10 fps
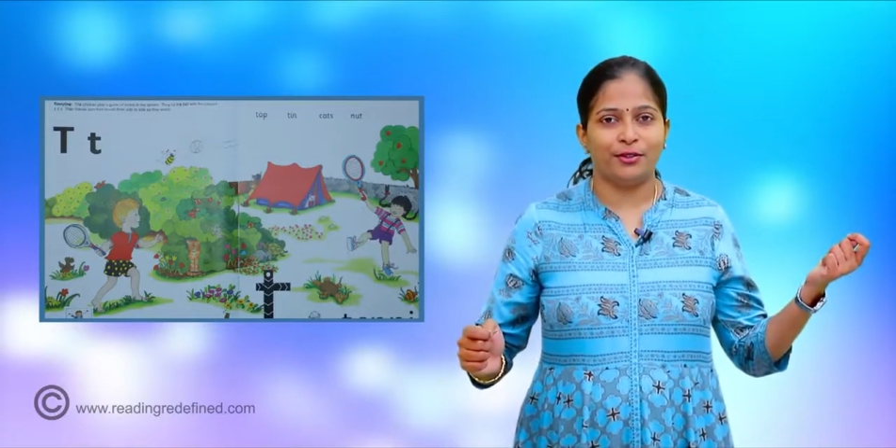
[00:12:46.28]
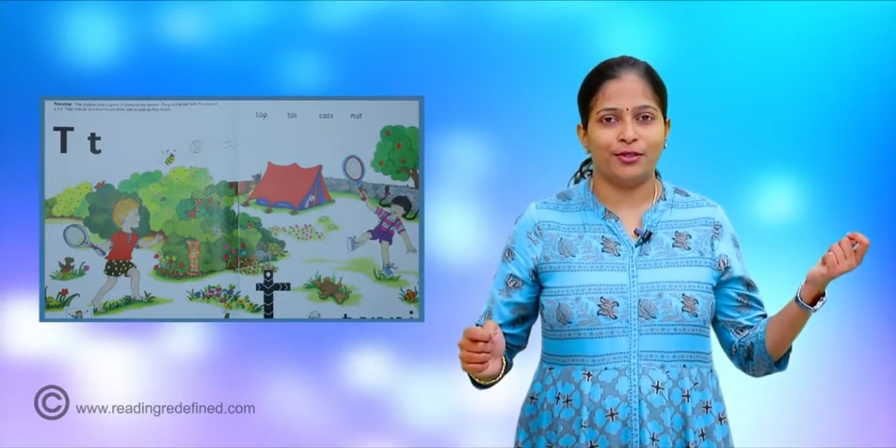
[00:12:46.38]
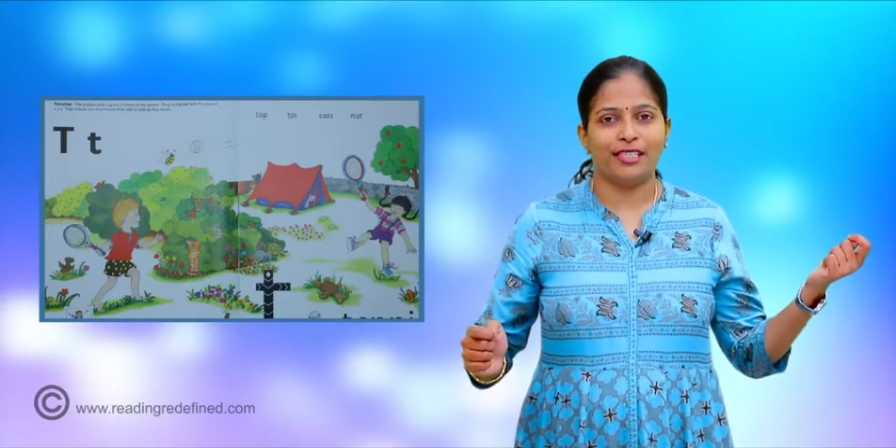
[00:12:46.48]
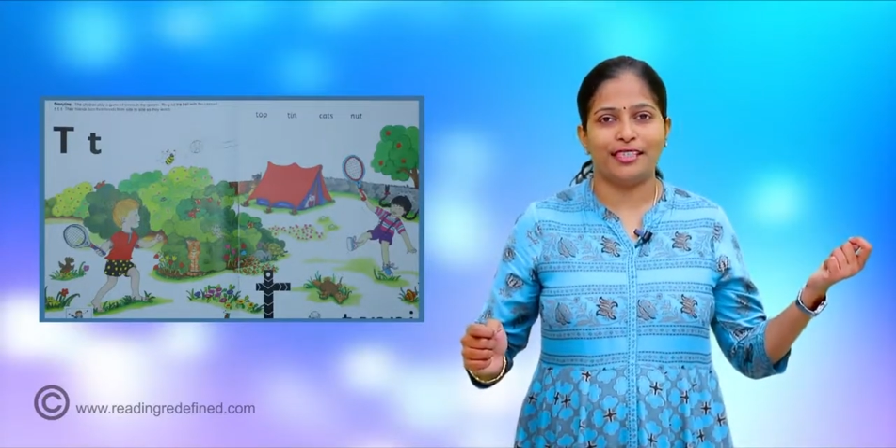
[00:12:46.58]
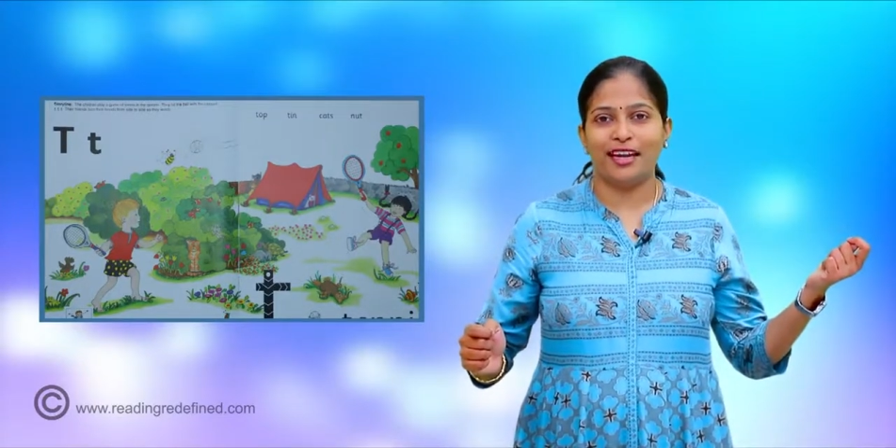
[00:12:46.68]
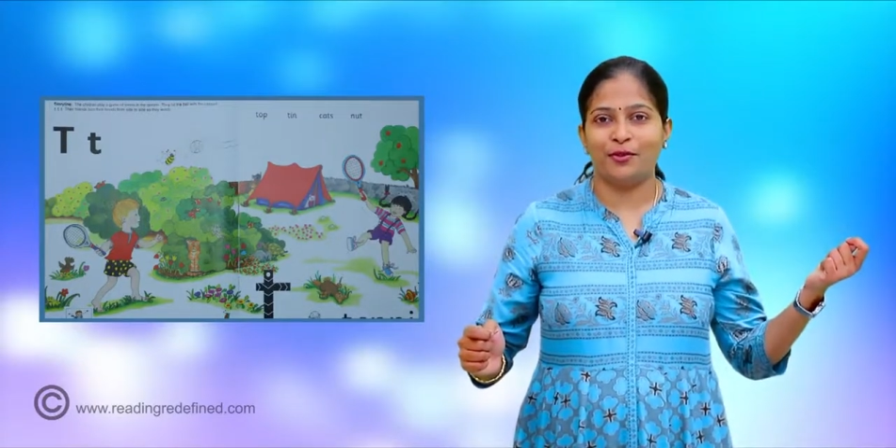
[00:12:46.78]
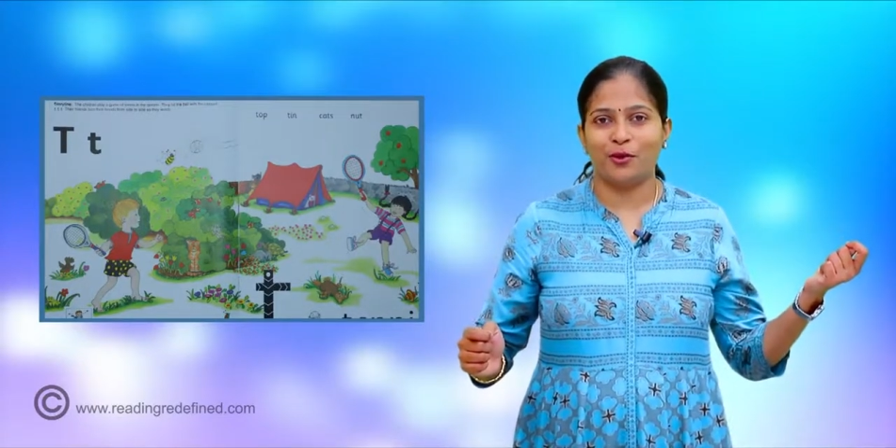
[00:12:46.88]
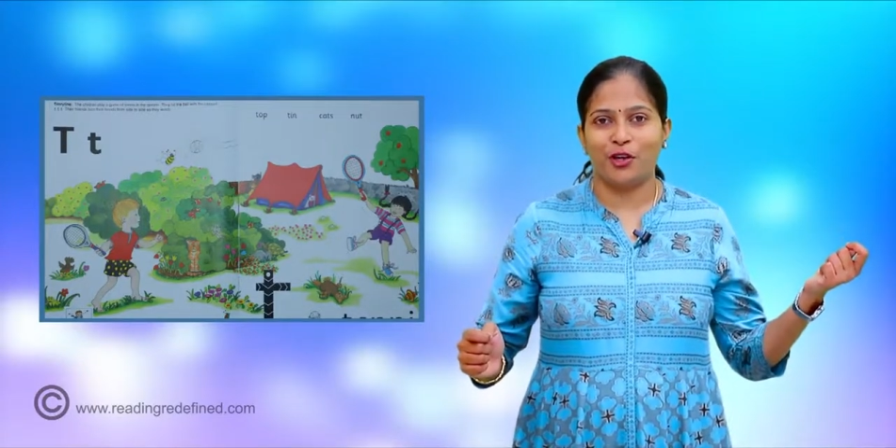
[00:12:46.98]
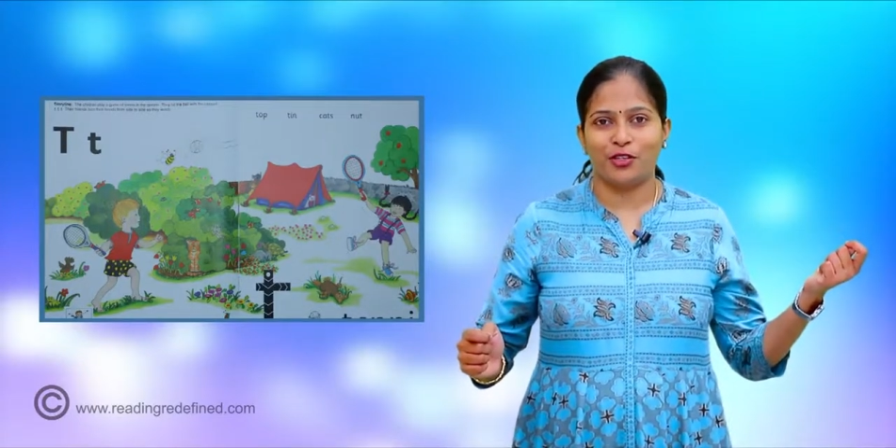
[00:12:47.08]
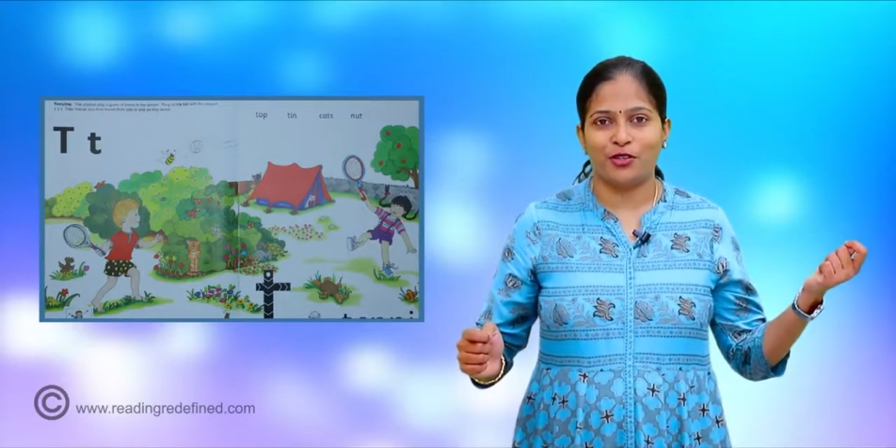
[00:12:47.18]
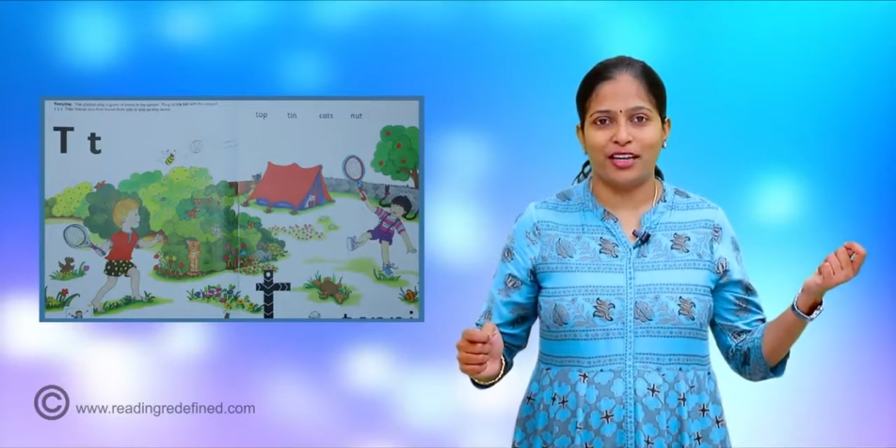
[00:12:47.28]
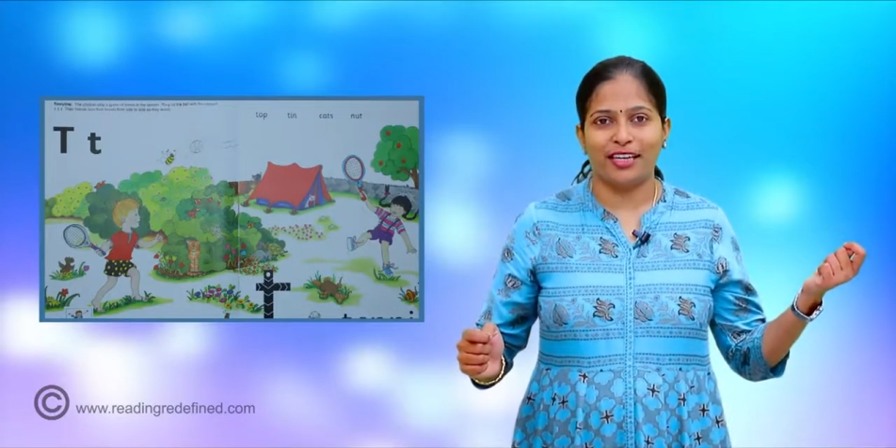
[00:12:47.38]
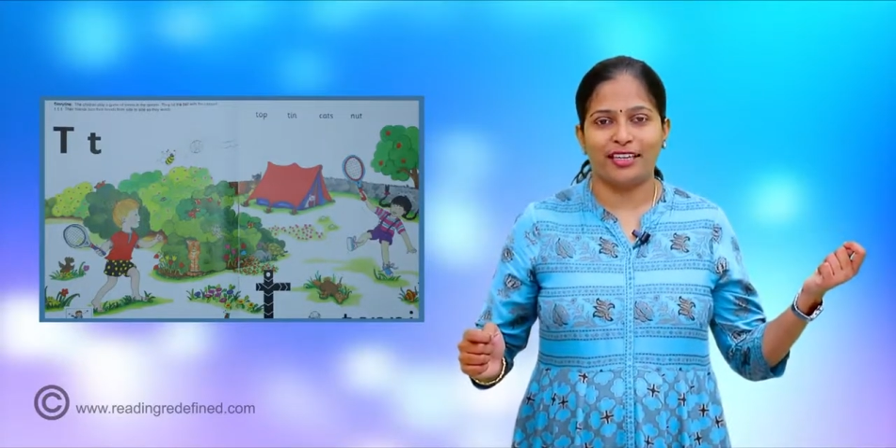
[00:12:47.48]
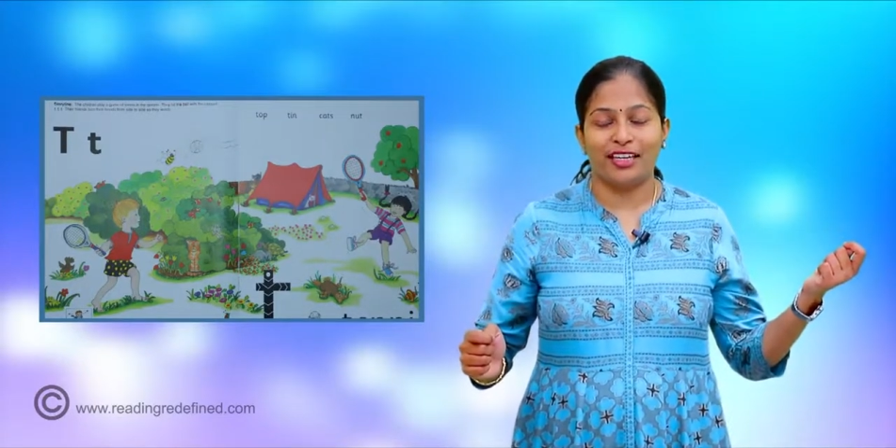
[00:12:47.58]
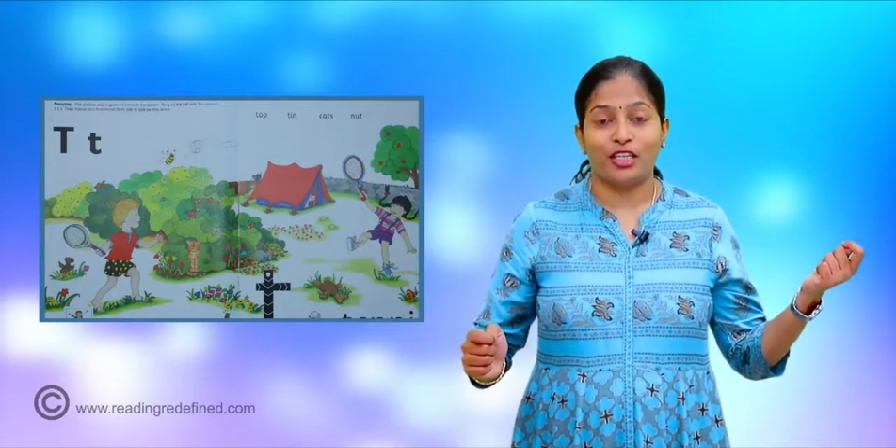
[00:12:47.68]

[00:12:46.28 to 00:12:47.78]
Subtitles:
to sit and watch, right?